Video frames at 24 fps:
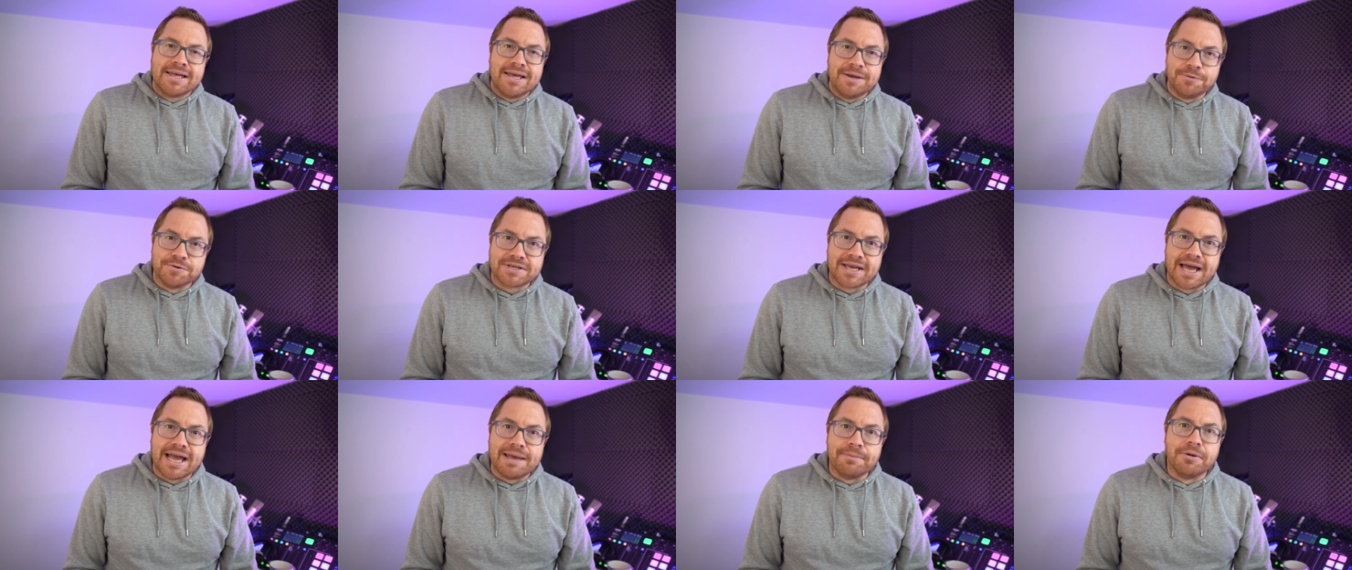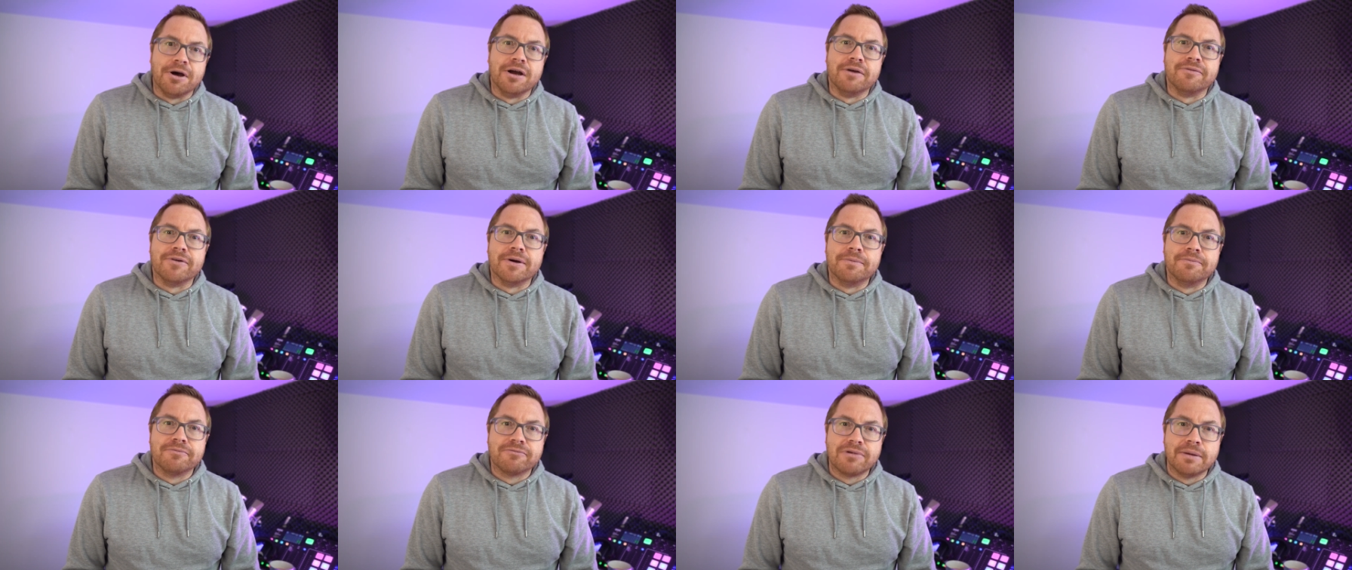it was game
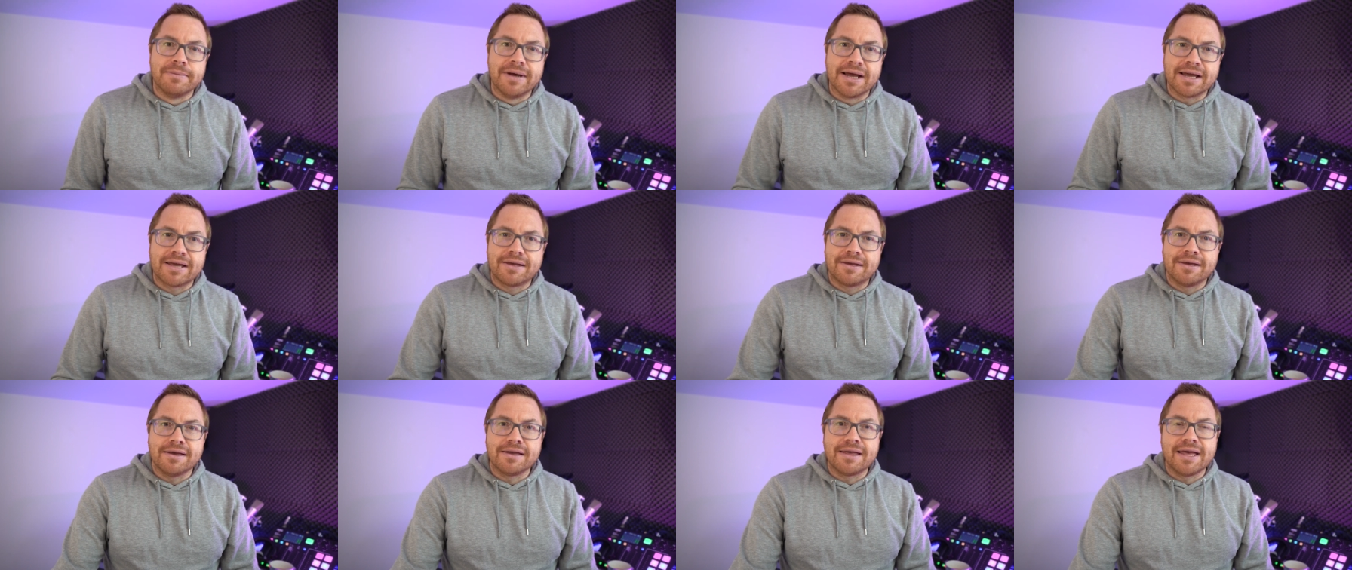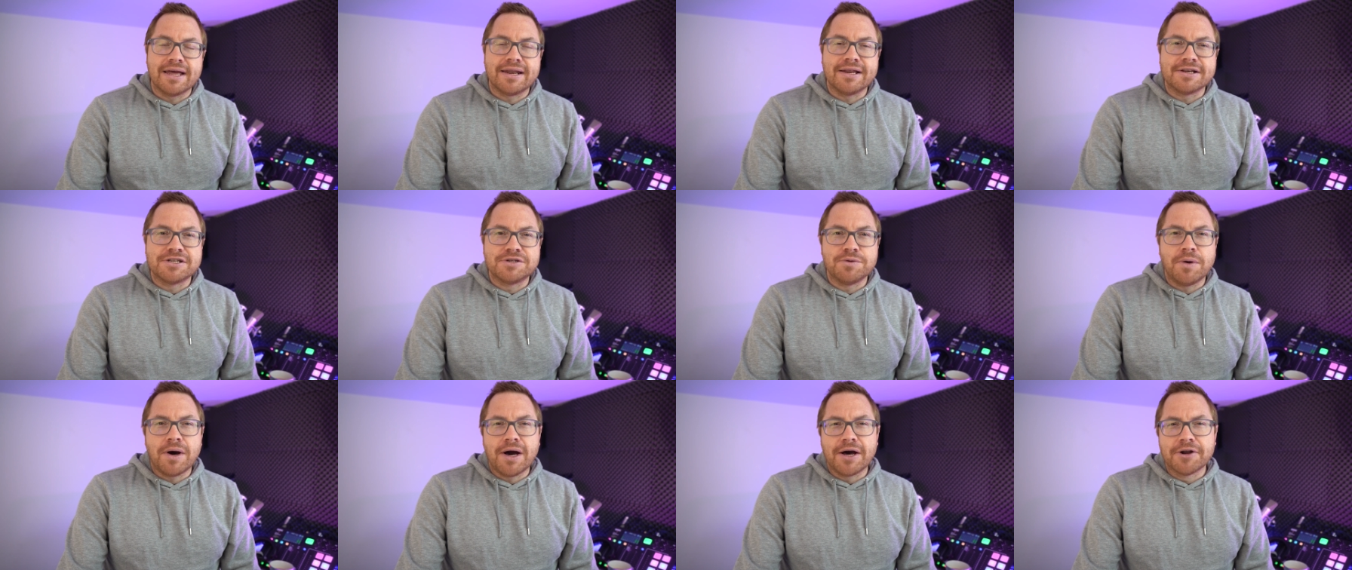over. Rimac
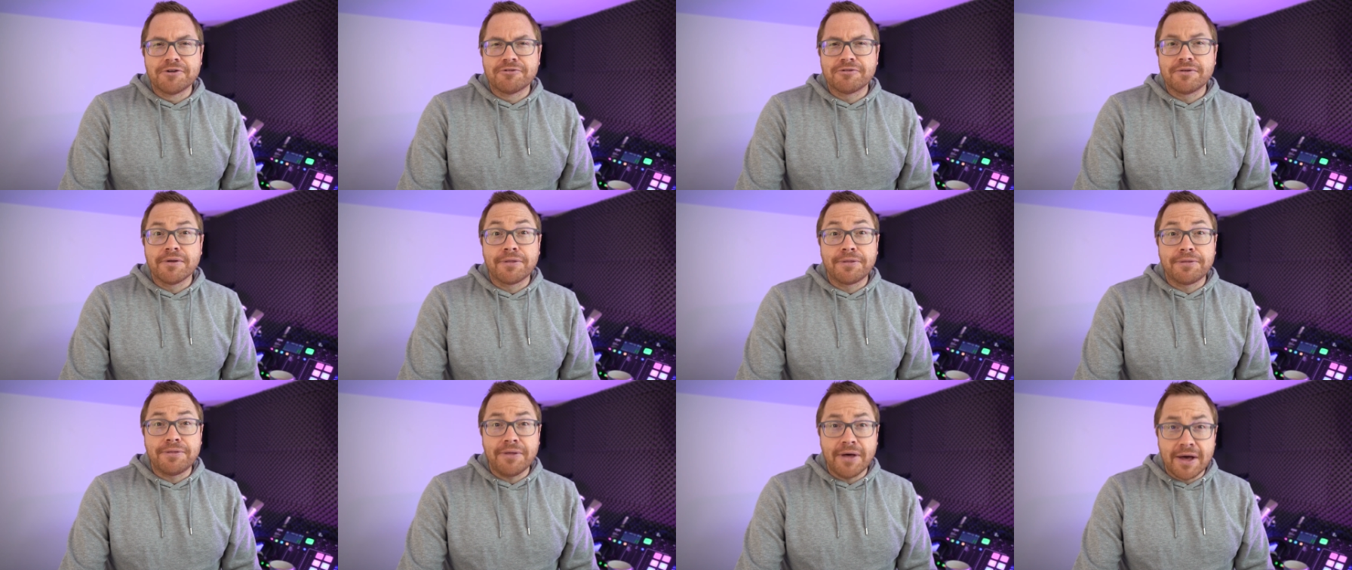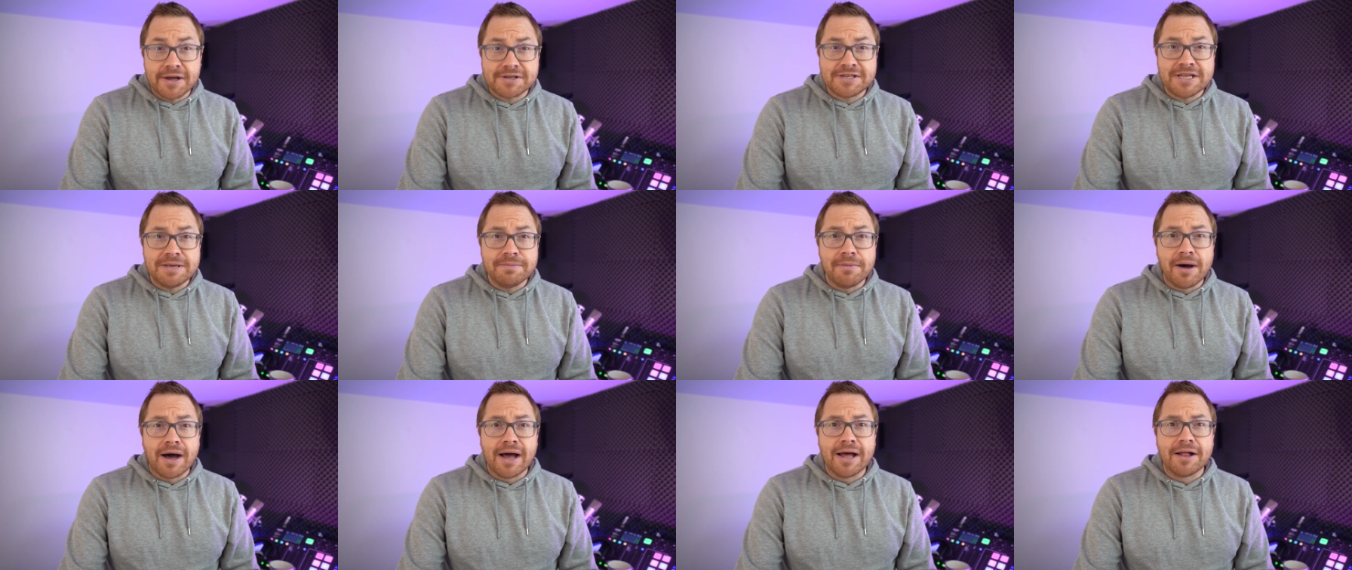getting to
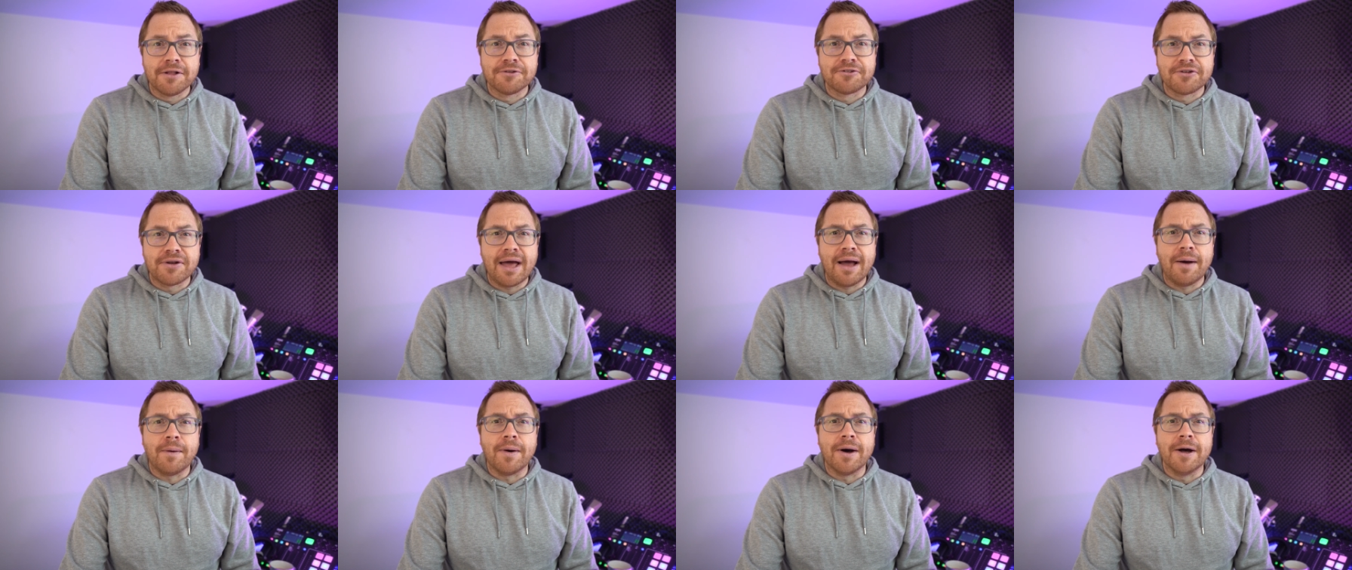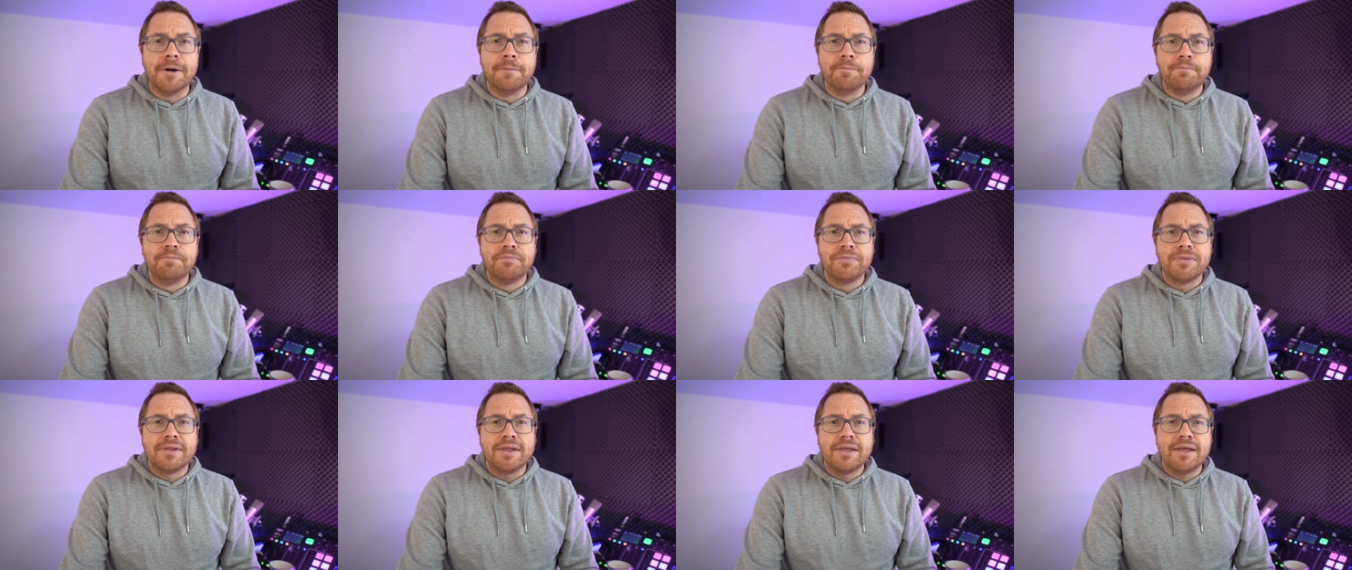130 miles an hour
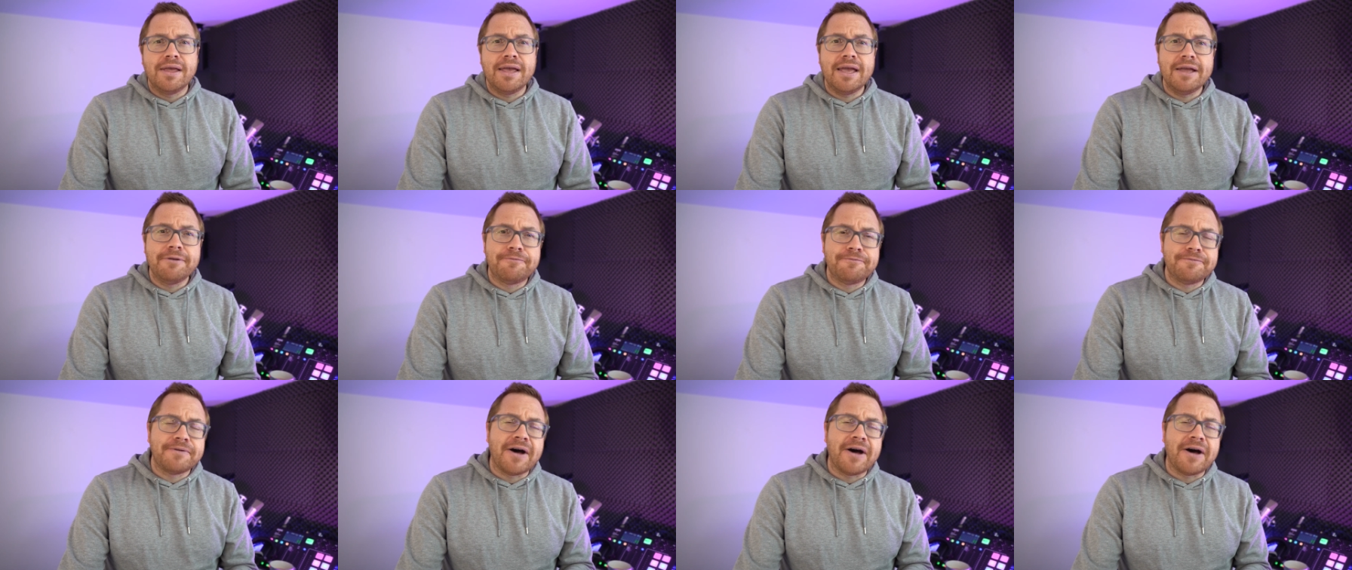in